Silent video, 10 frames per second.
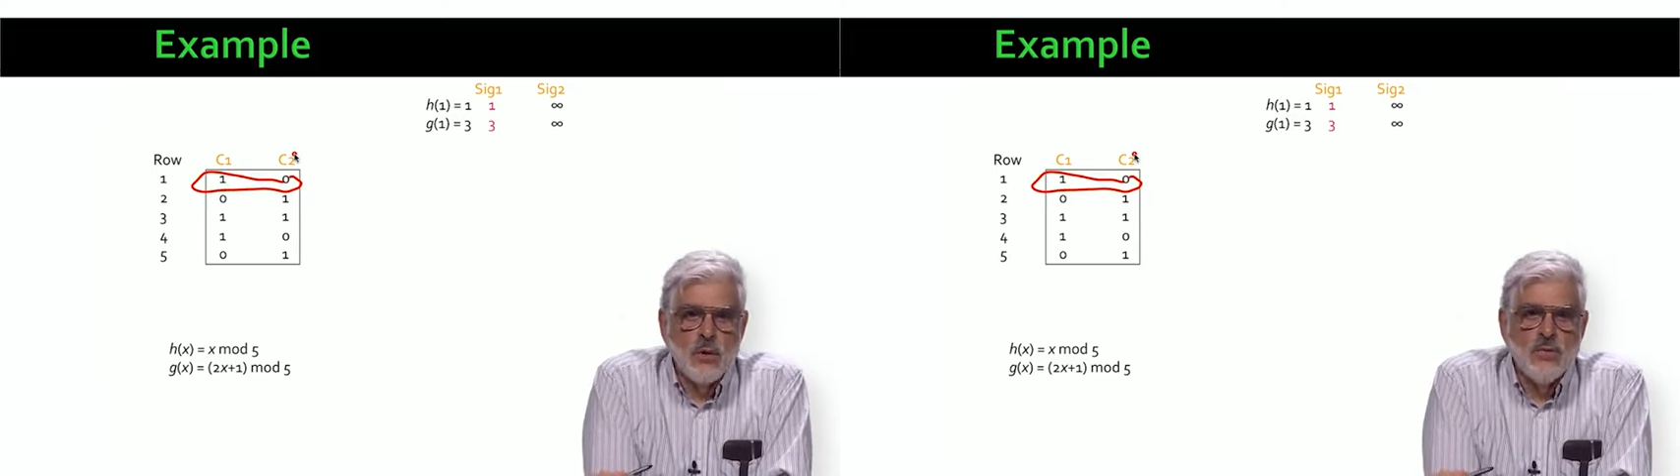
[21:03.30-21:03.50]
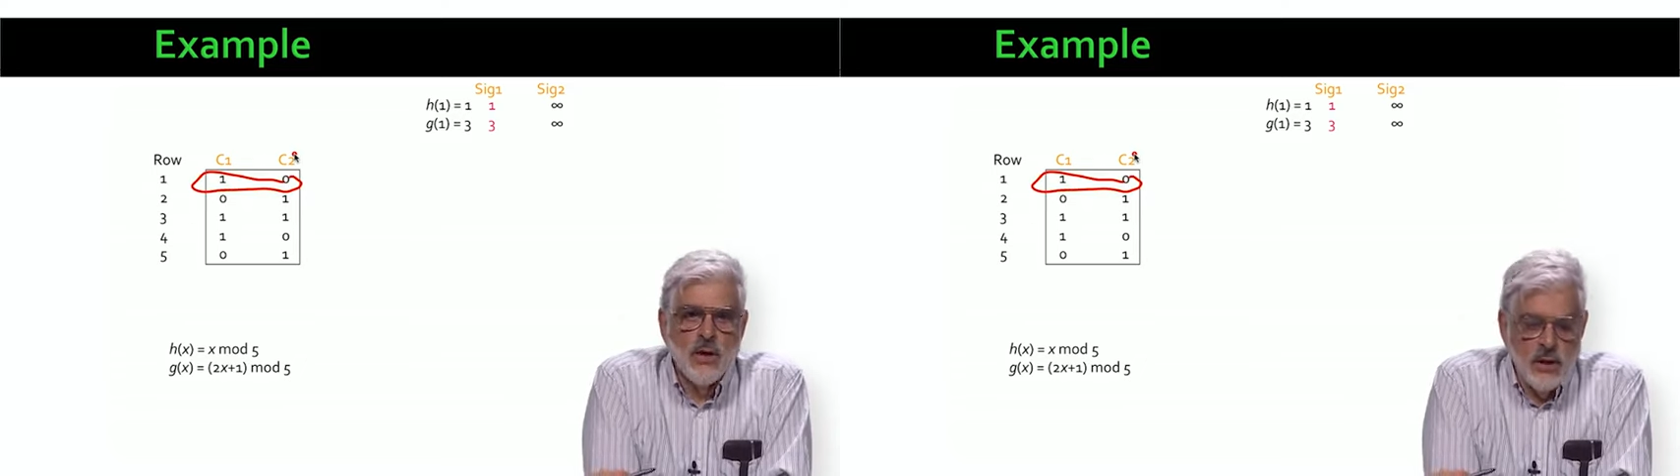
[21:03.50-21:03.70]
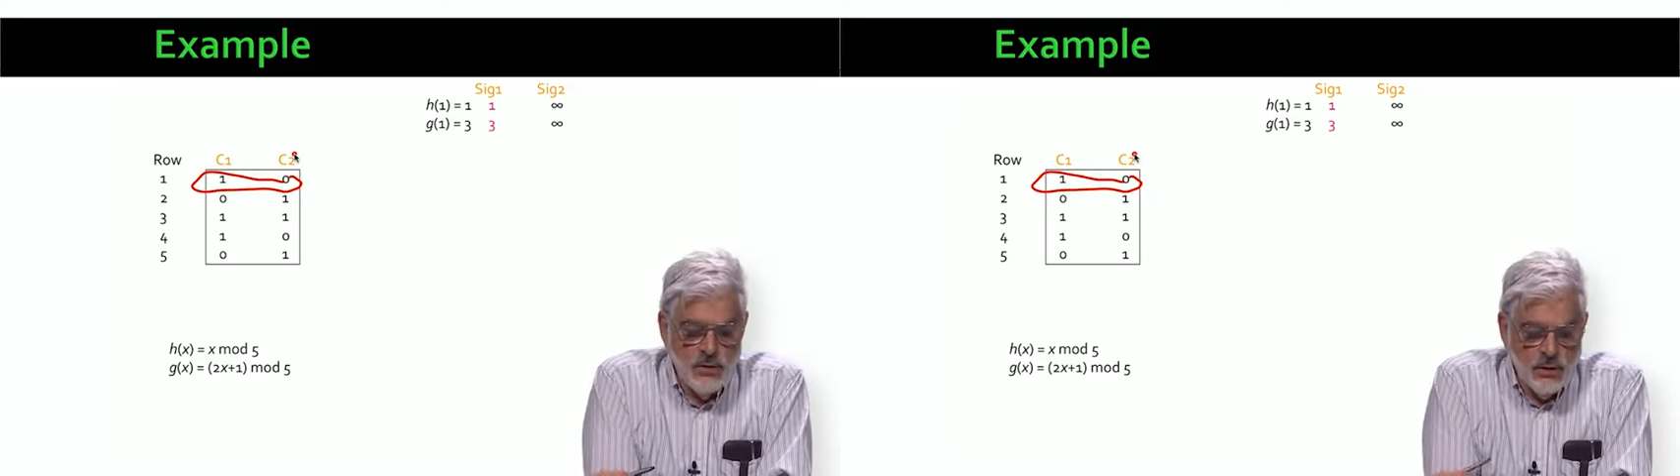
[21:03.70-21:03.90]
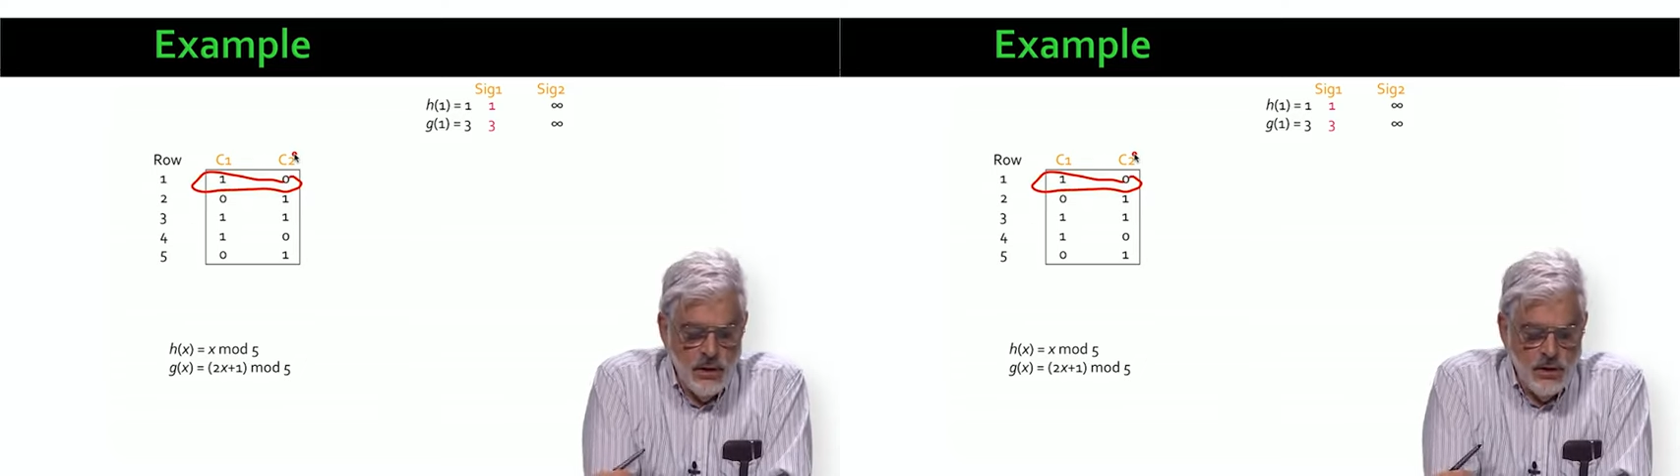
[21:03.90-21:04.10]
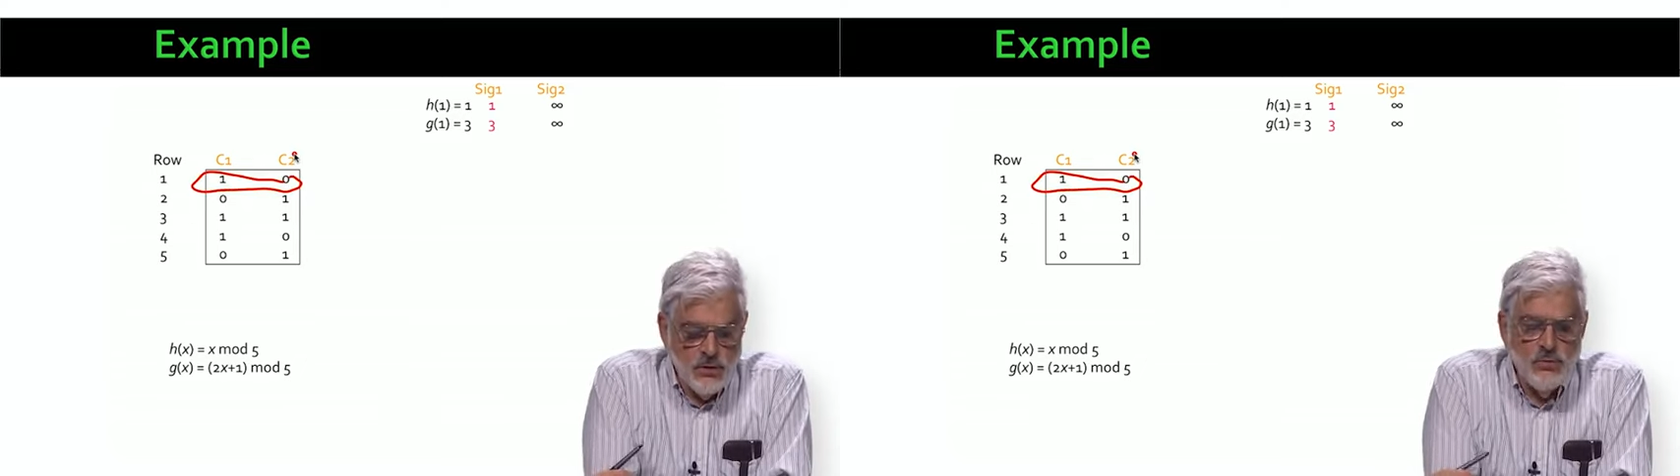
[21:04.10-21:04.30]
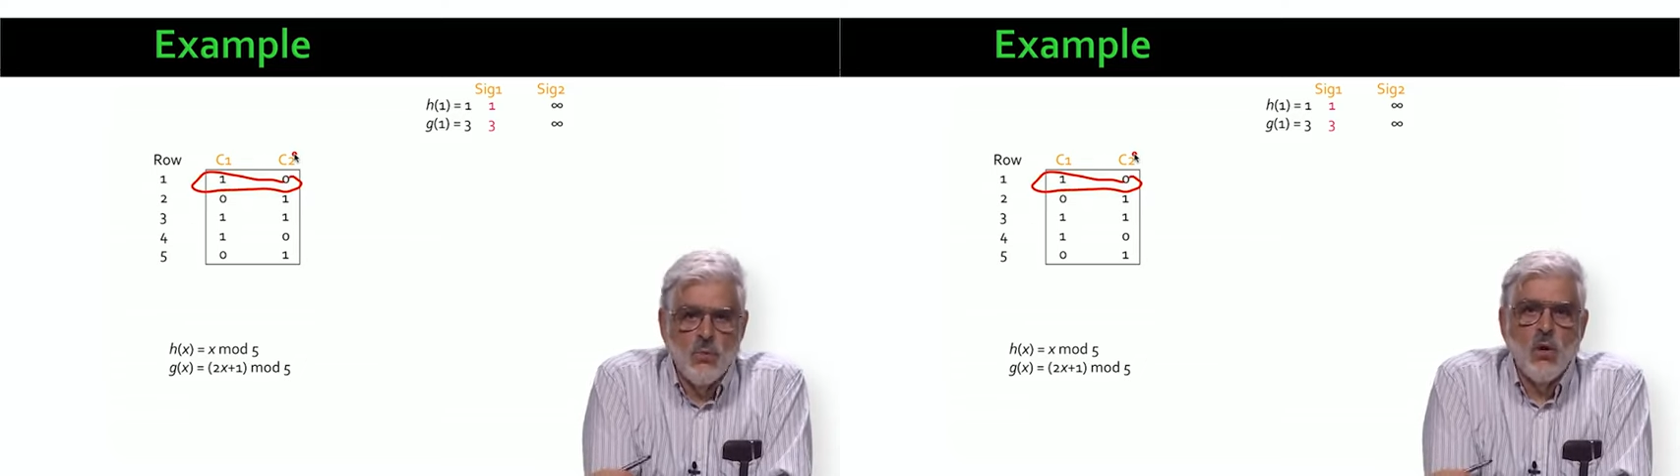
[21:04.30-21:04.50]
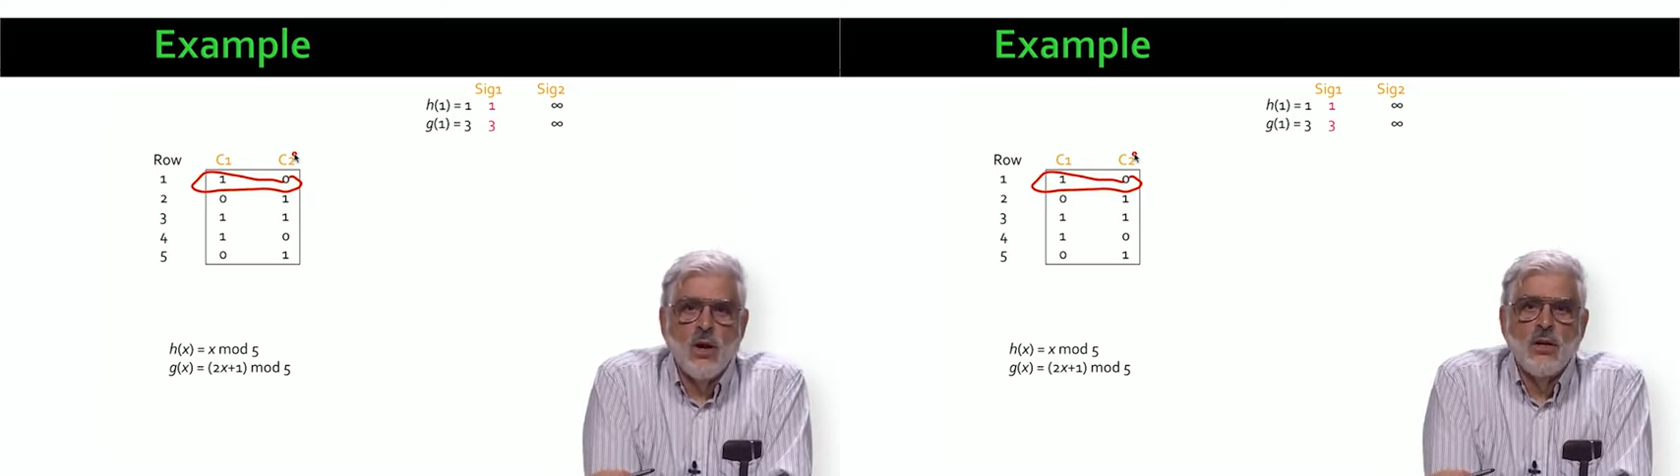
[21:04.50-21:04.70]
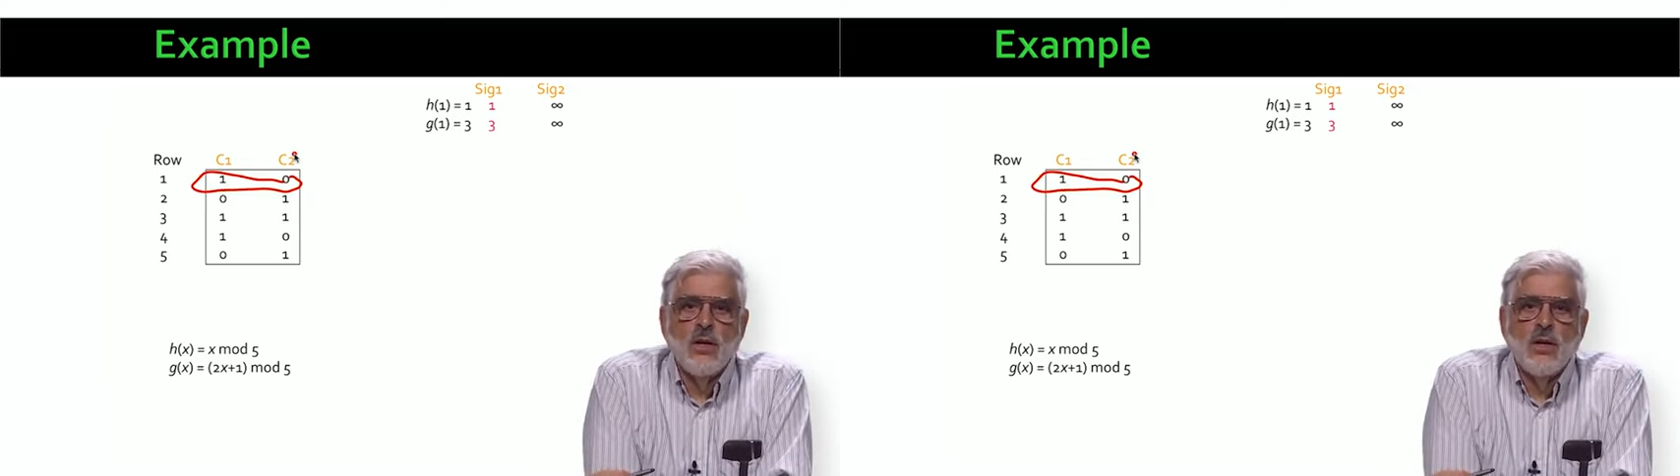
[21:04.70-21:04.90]
find h of
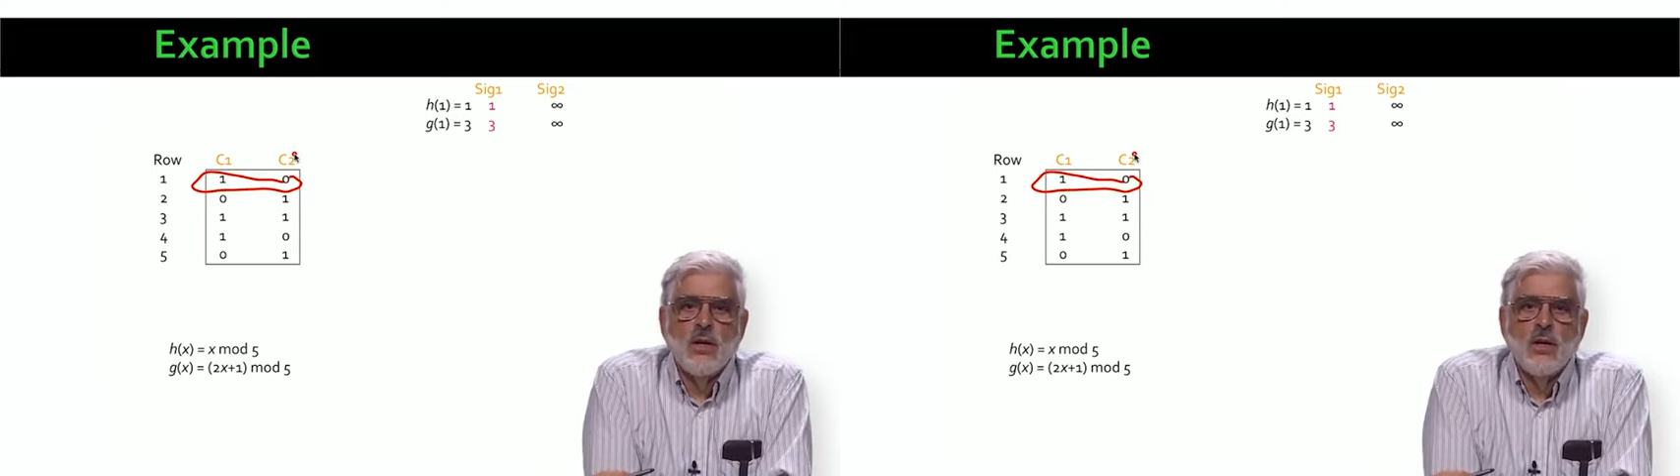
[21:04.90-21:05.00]
1